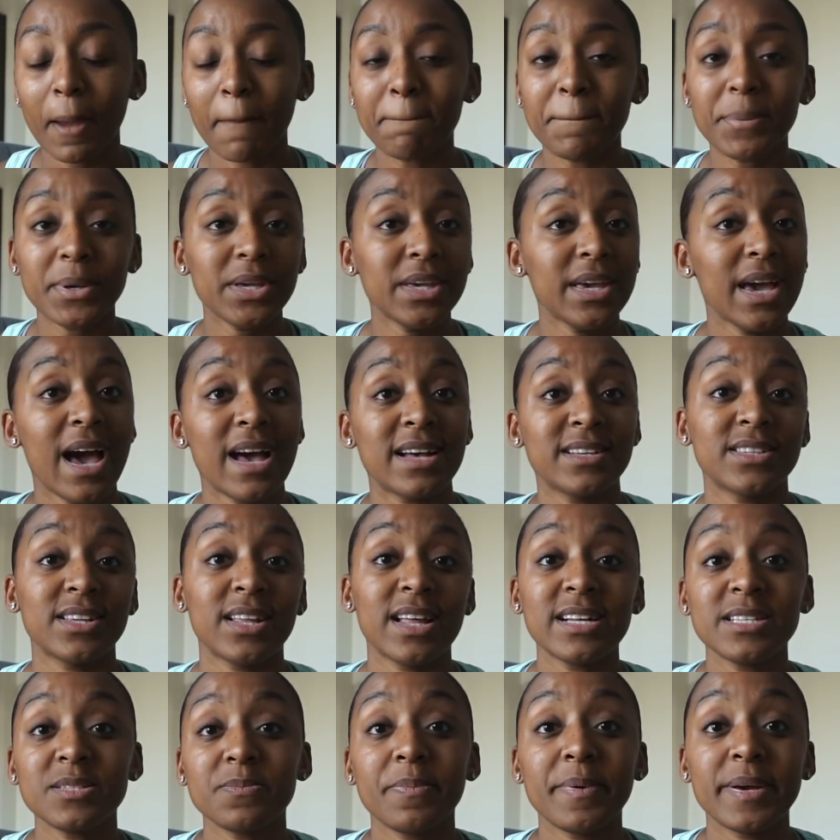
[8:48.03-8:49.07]
But yeah, so
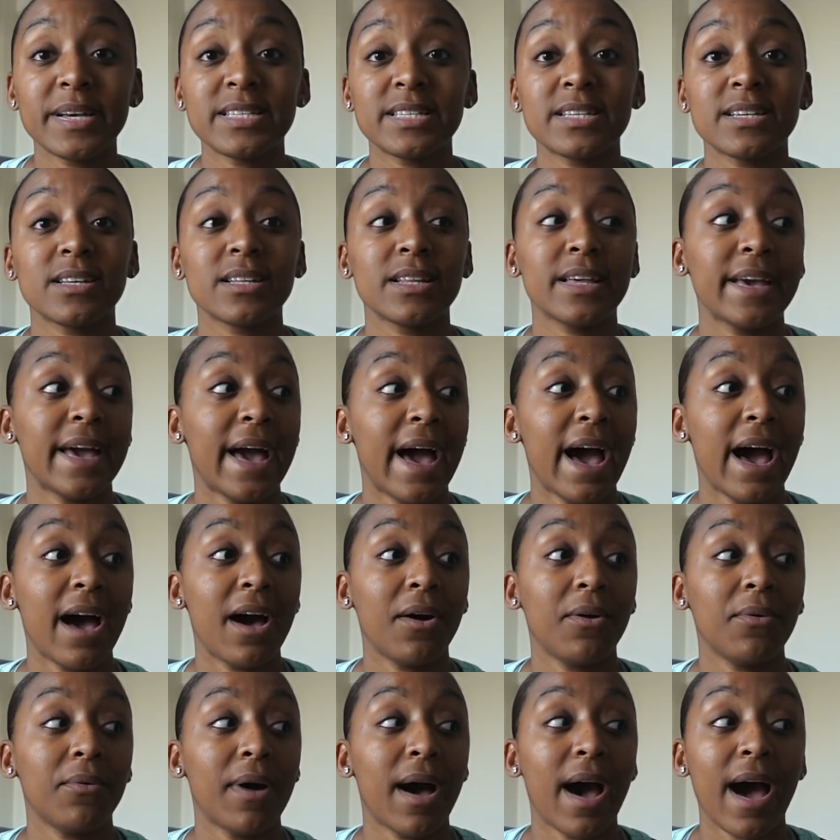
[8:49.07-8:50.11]
that's basically
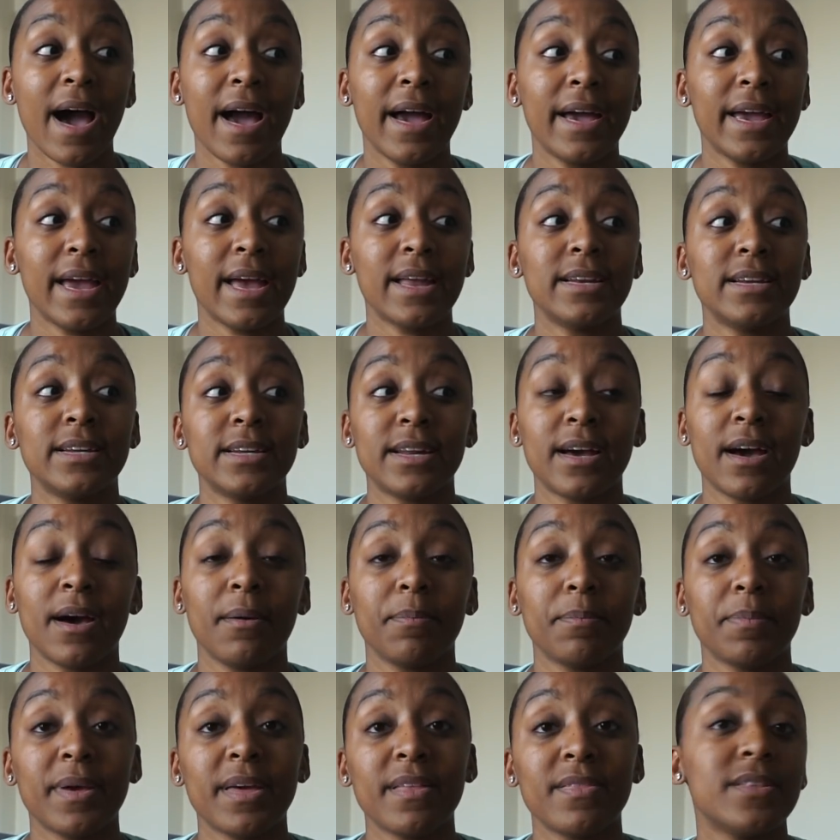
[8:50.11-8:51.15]
how I ended
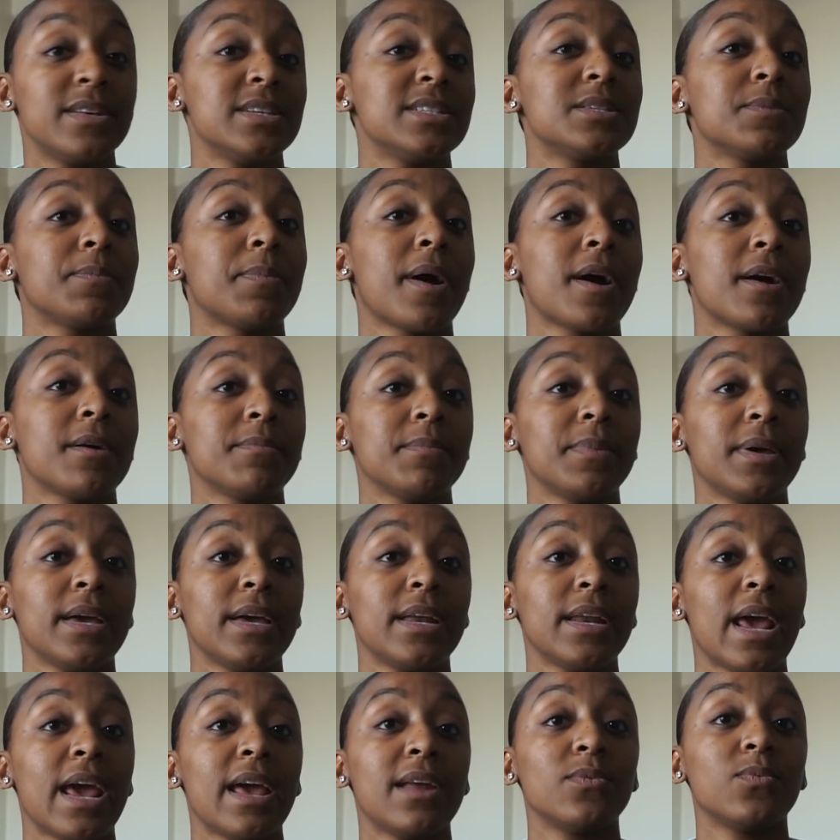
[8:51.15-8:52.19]
up in this
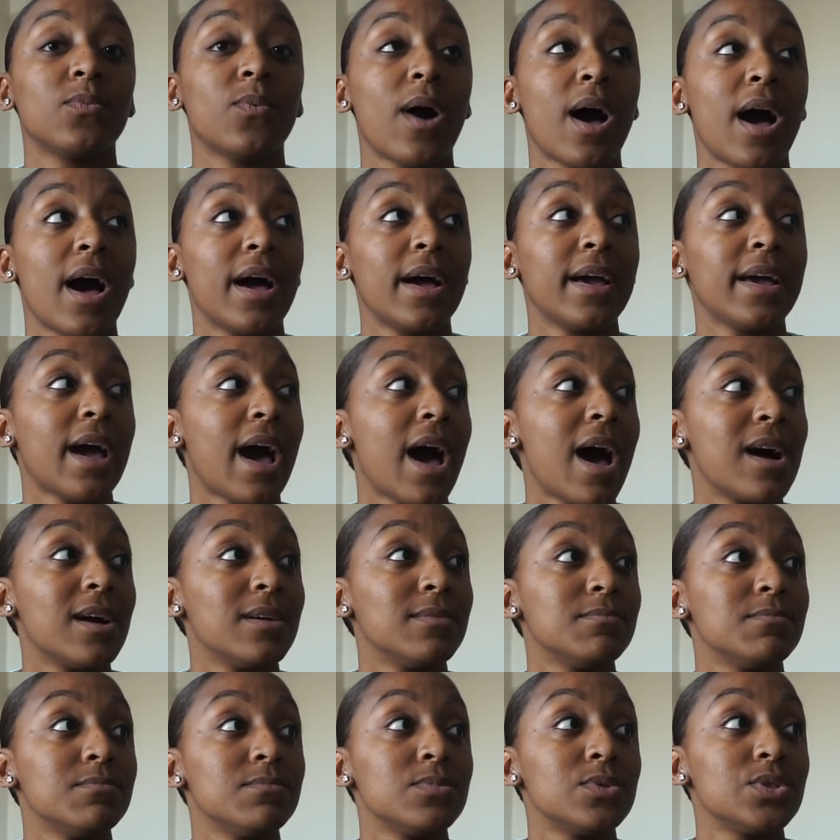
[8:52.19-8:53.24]
apartment and why
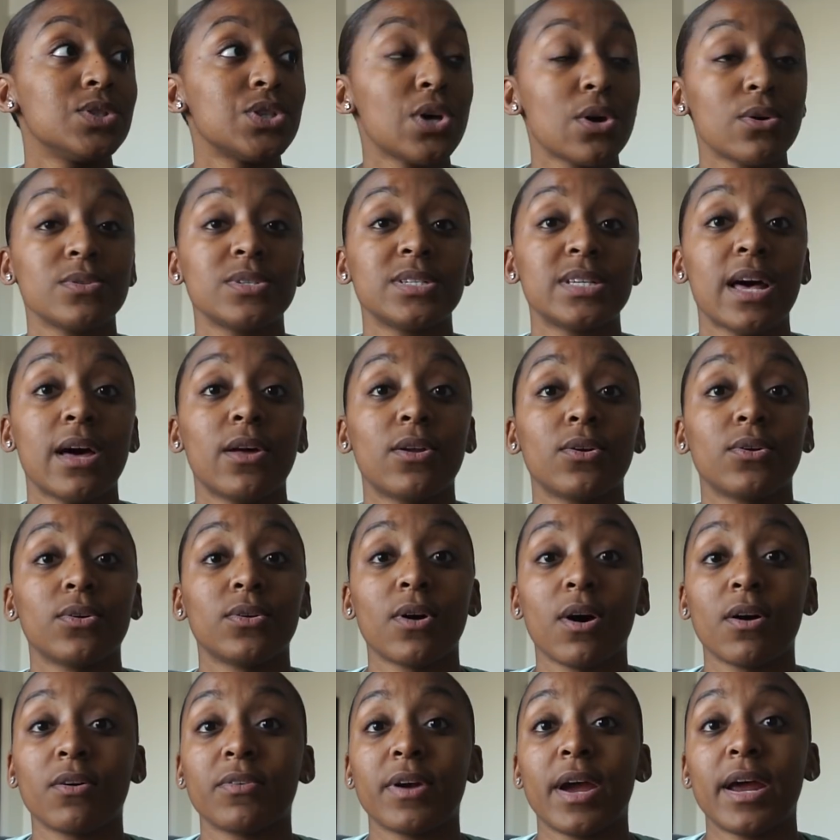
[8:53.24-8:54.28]
I'm so settled
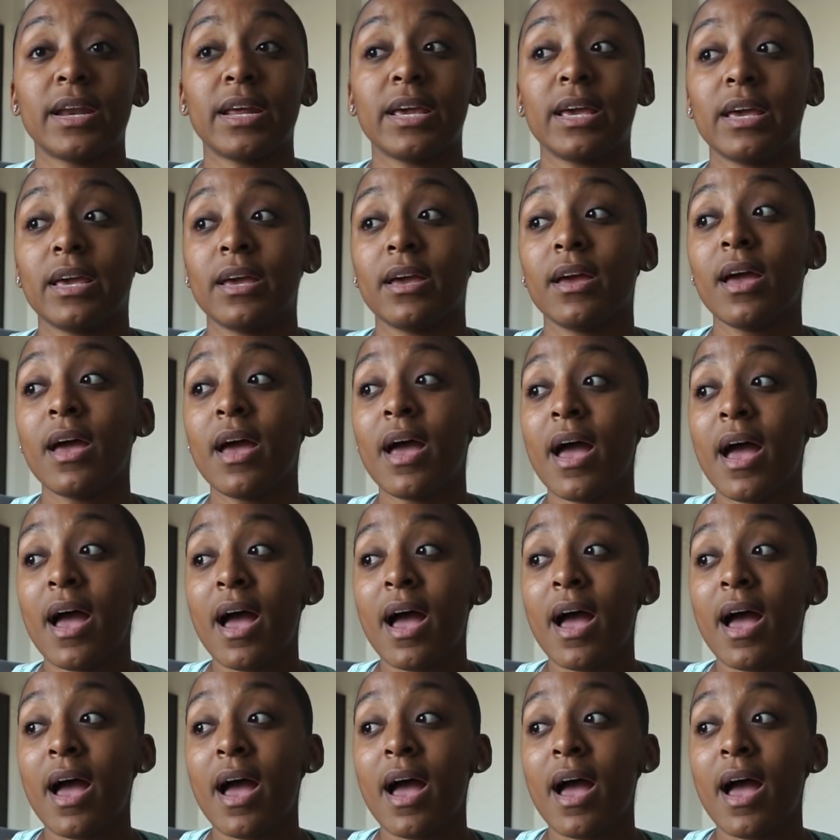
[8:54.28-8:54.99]
already.